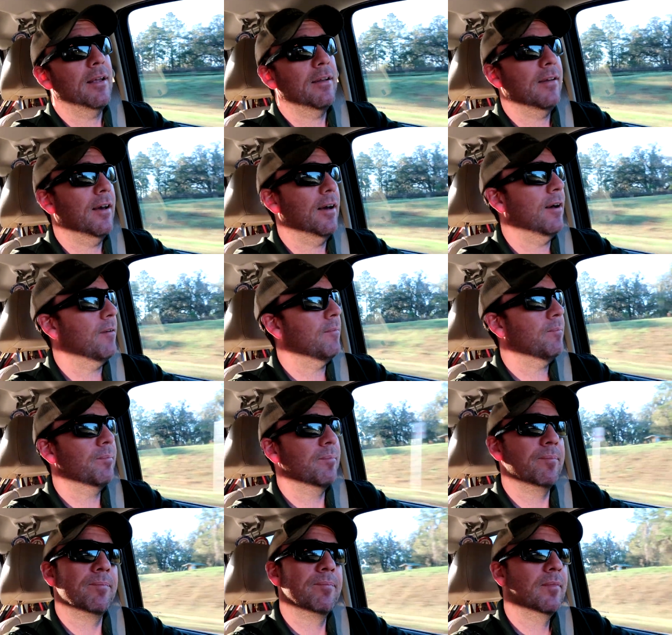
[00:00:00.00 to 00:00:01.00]
And
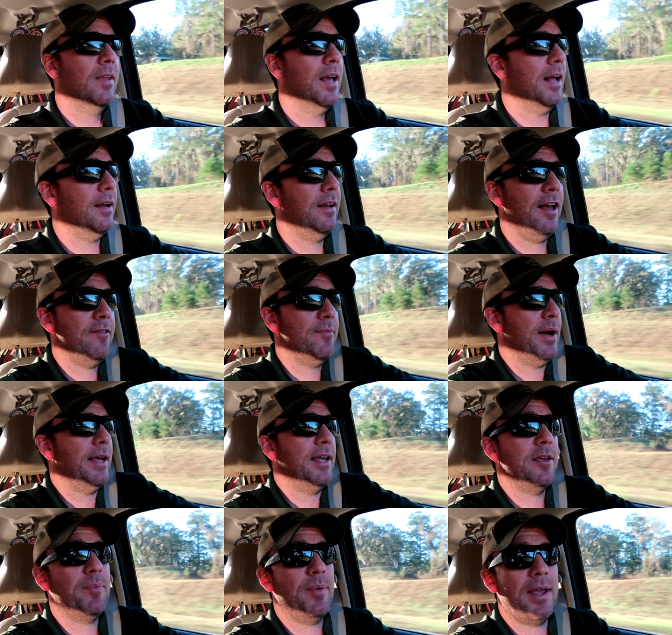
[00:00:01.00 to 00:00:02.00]
um, I didn't have
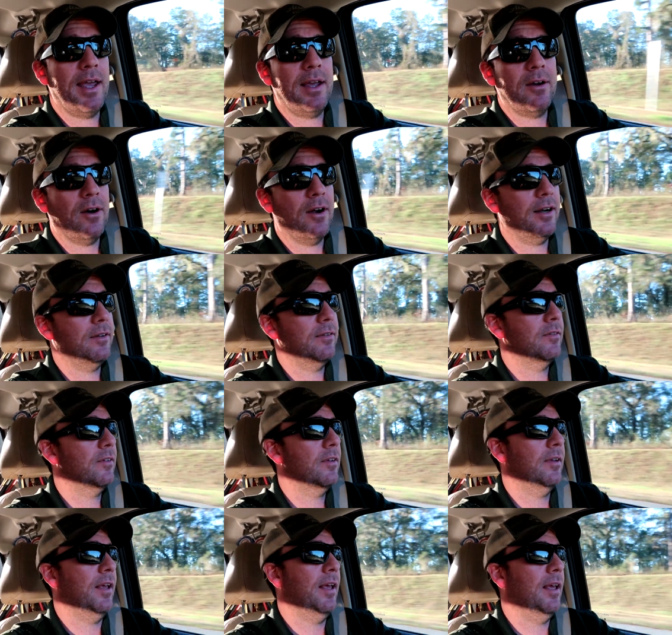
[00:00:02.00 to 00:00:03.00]
my EPA card,
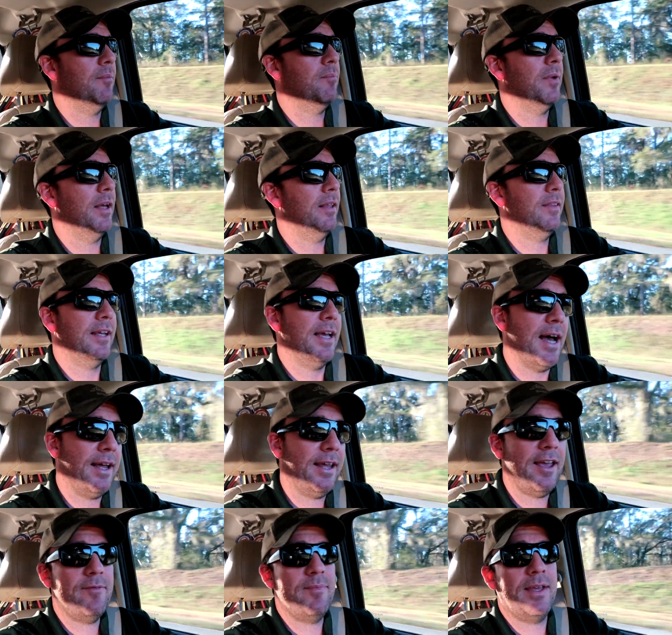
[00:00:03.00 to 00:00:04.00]
but the guy
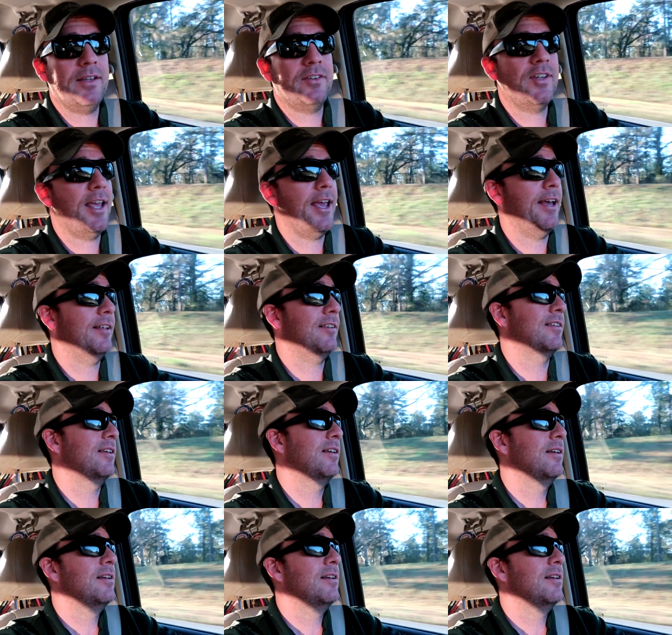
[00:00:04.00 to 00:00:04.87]
gave me a chance